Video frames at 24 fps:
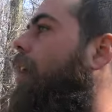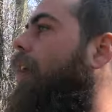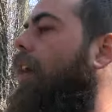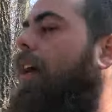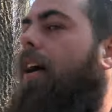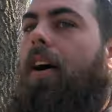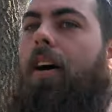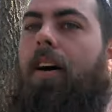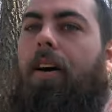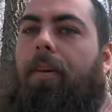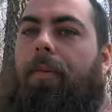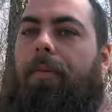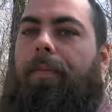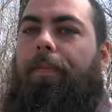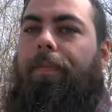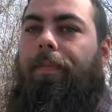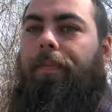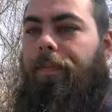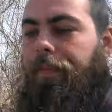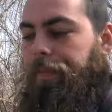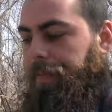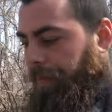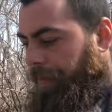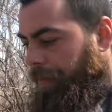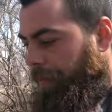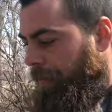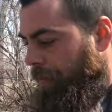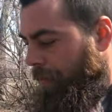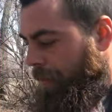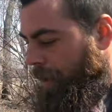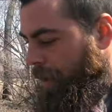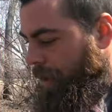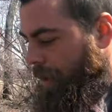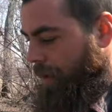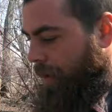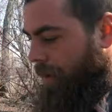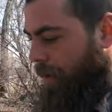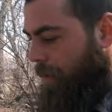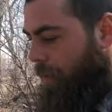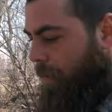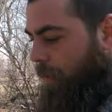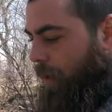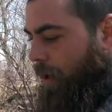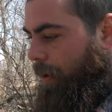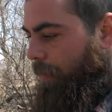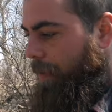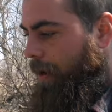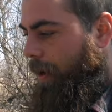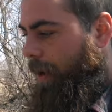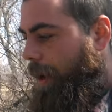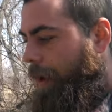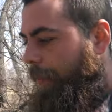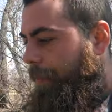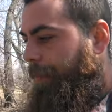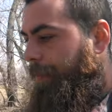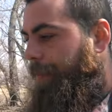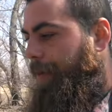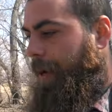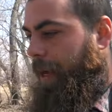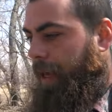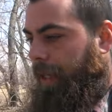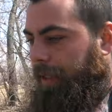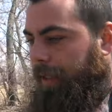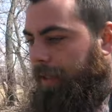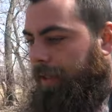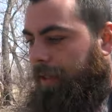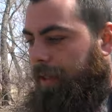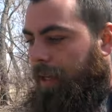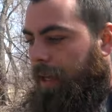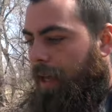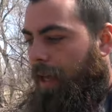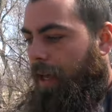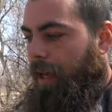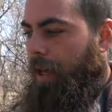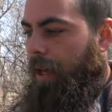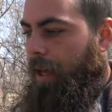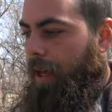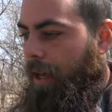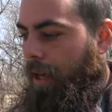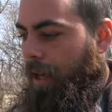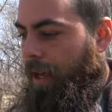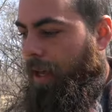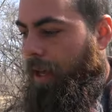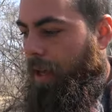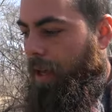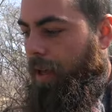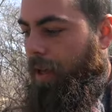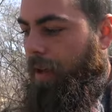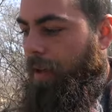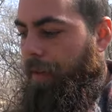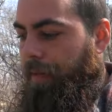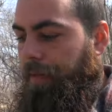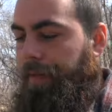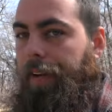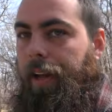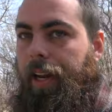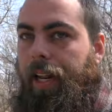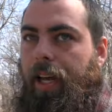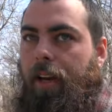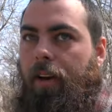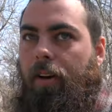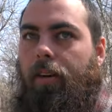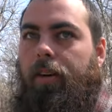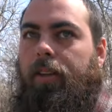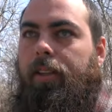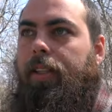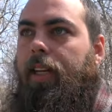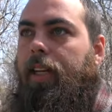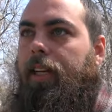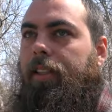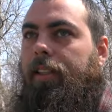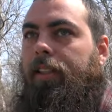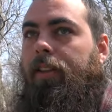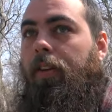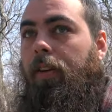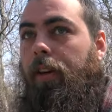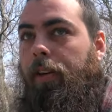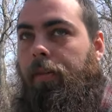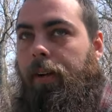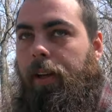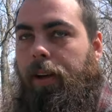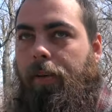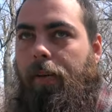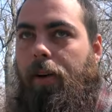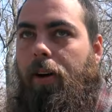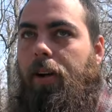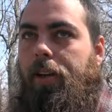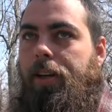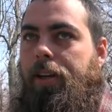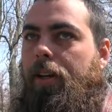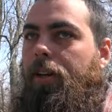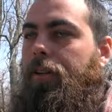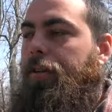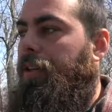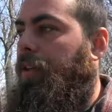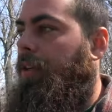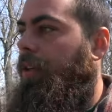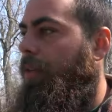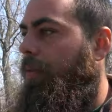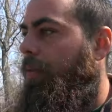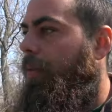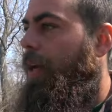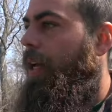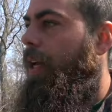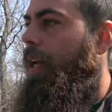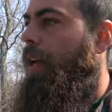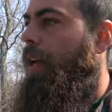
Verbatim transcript: One of my best videos that it's doing really well on YouTube